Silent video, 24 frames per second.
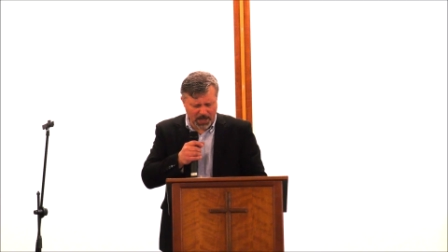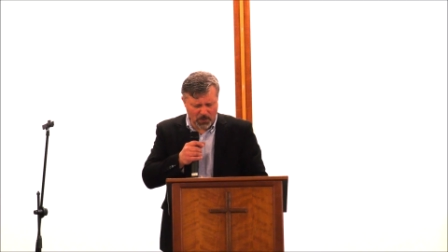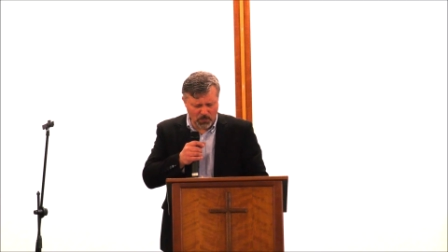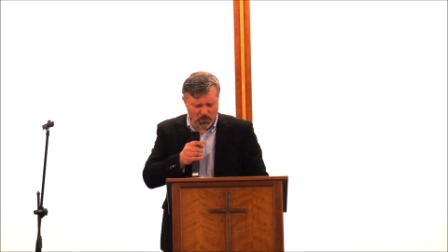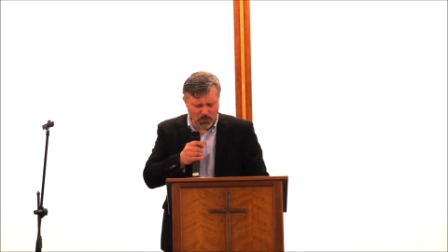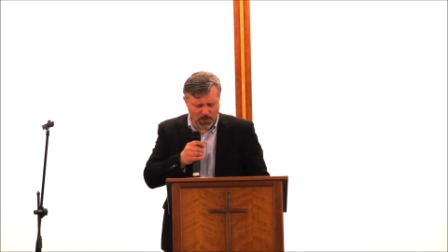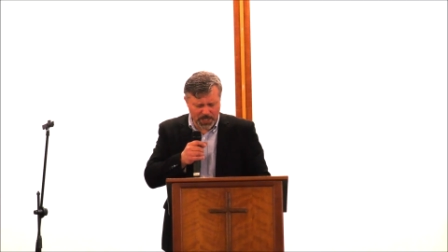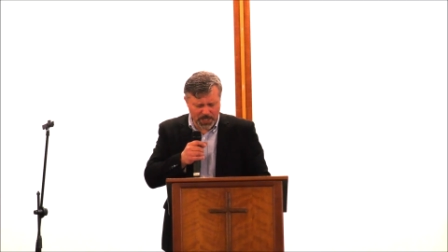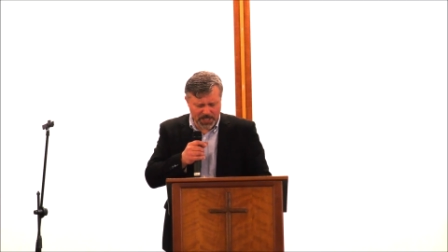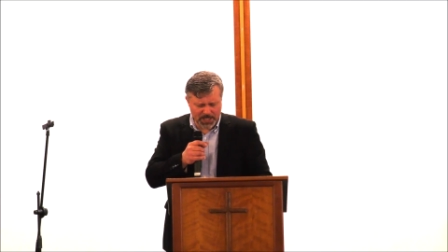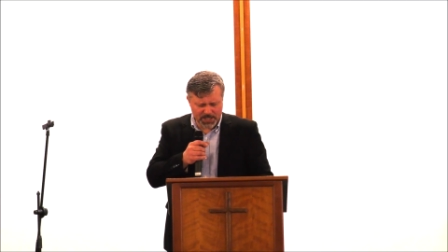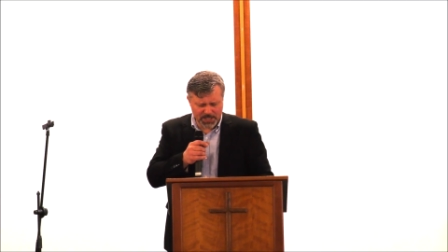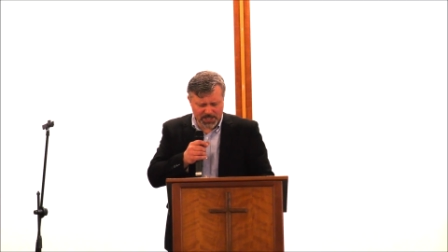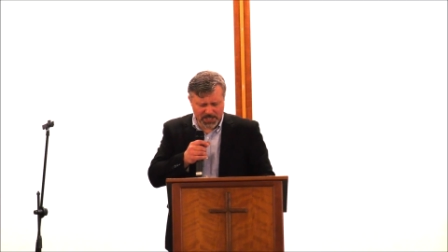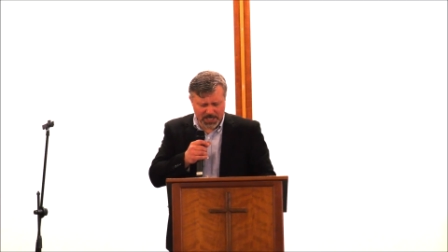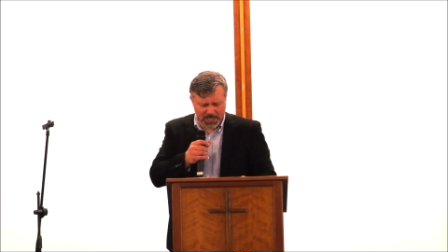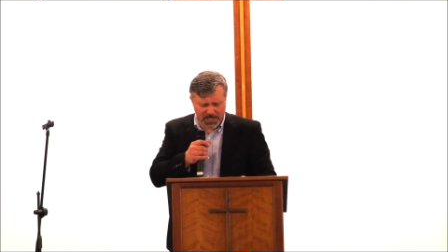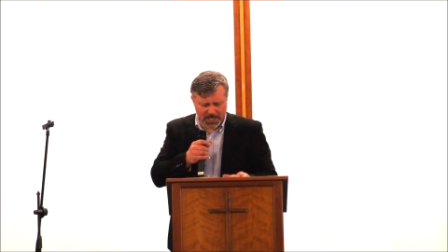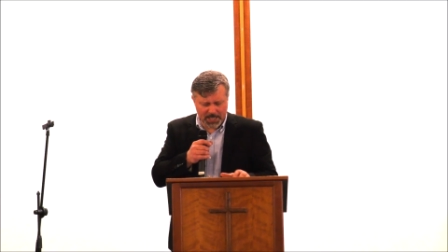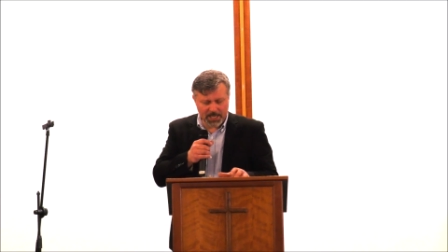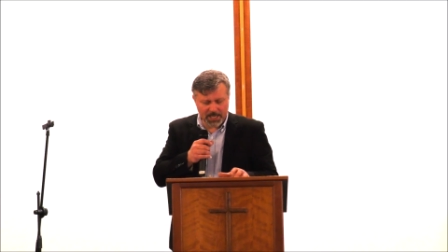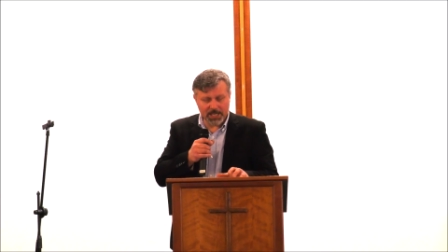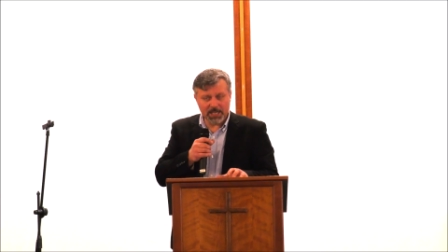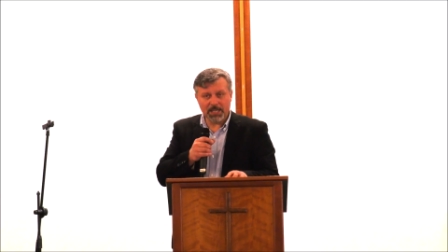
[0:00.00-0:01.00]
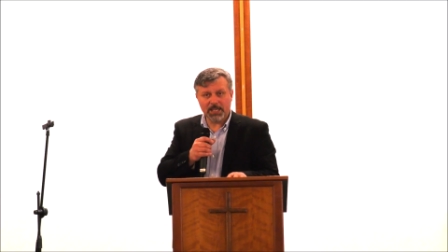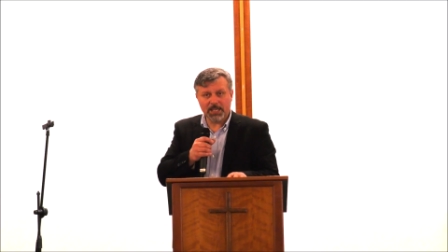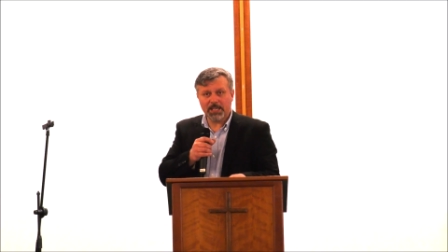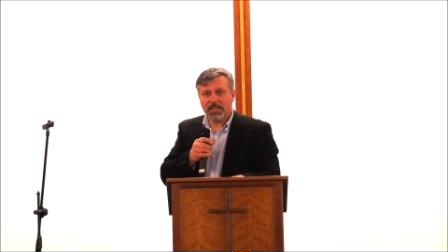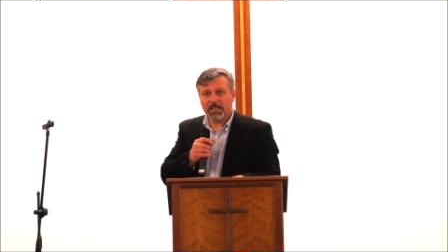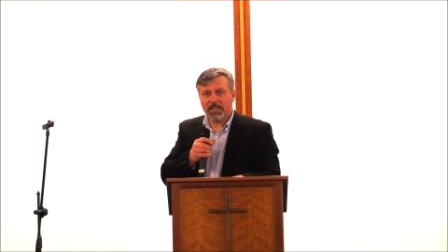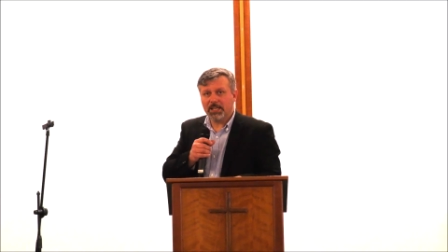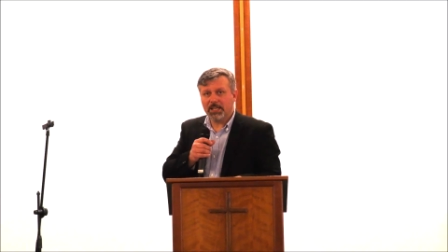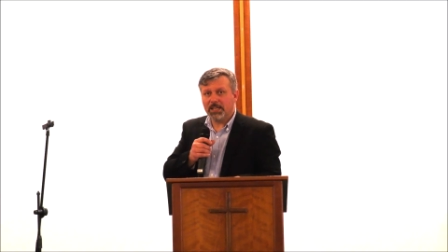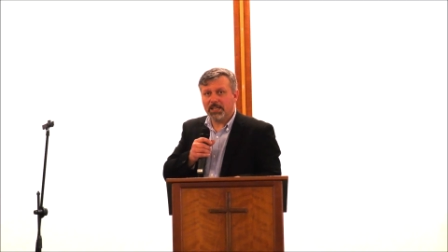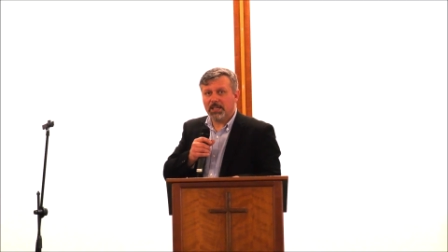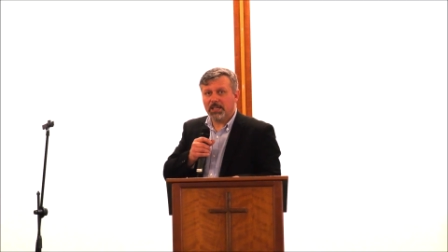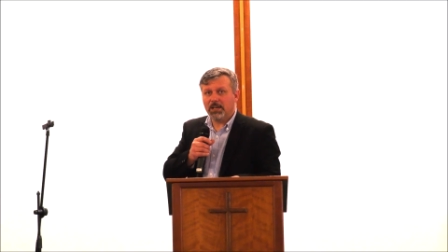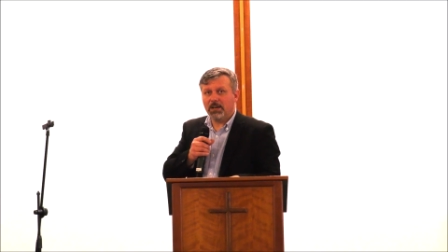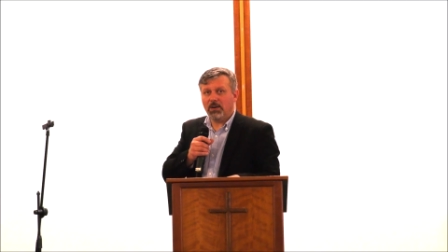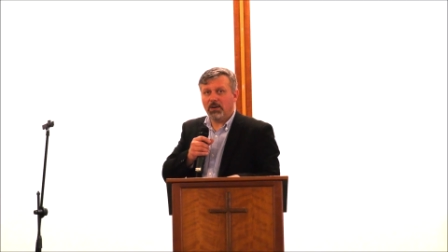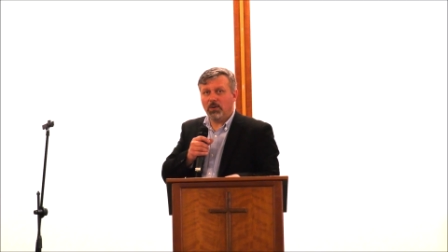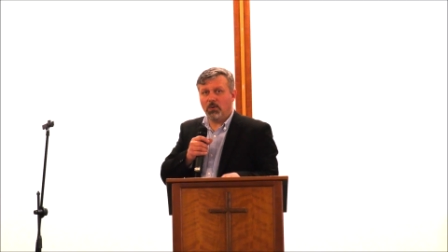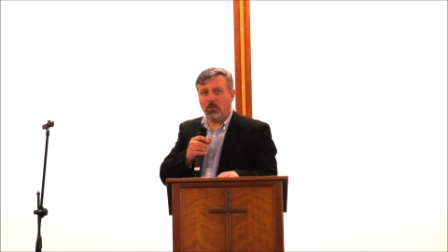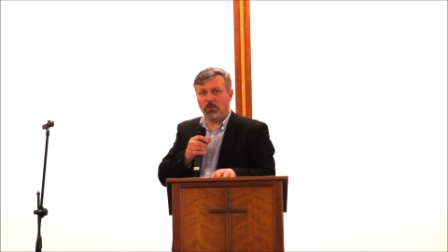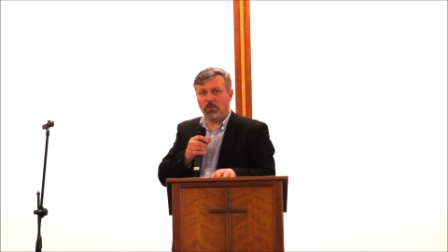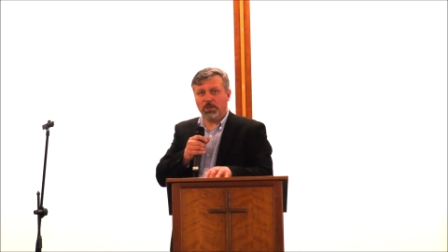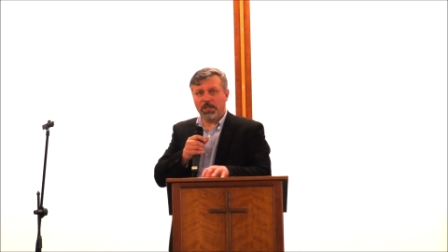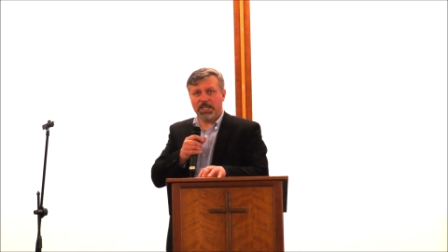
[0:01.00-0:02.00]
how we see
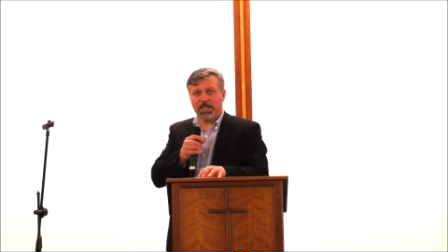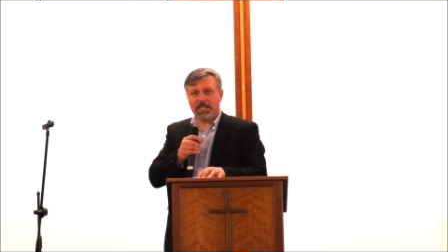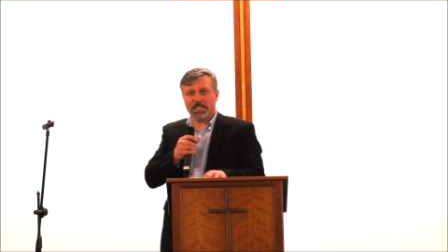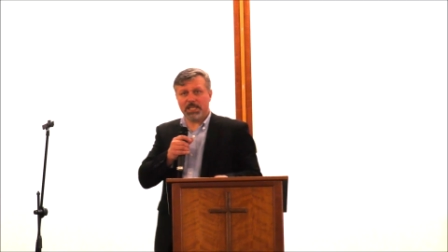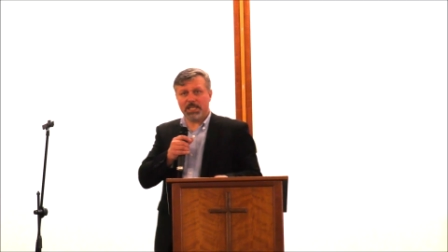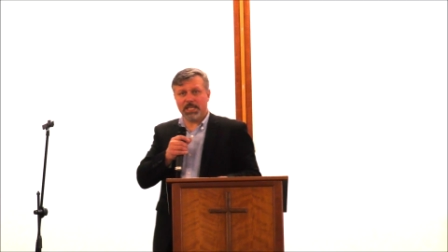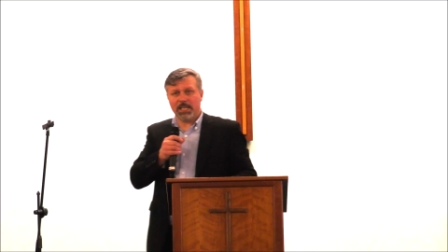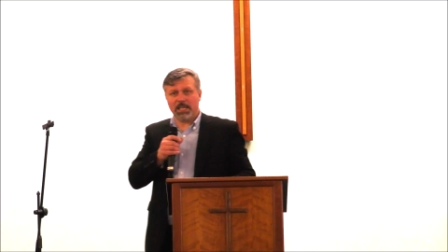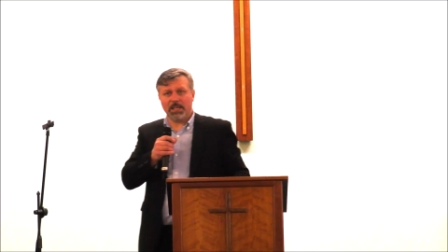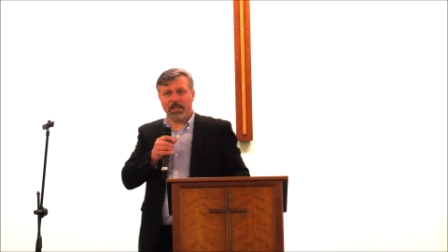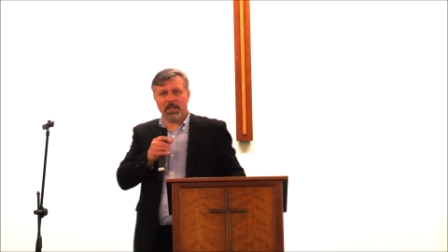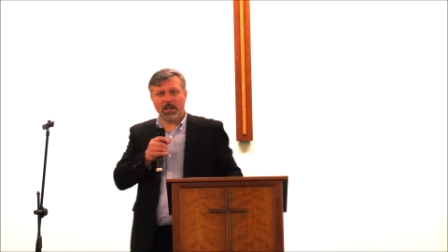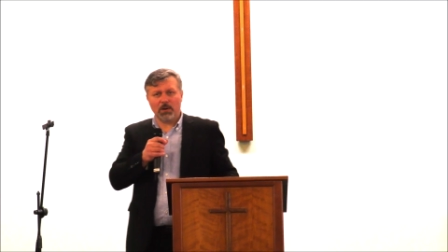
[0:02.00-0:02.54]
all these things,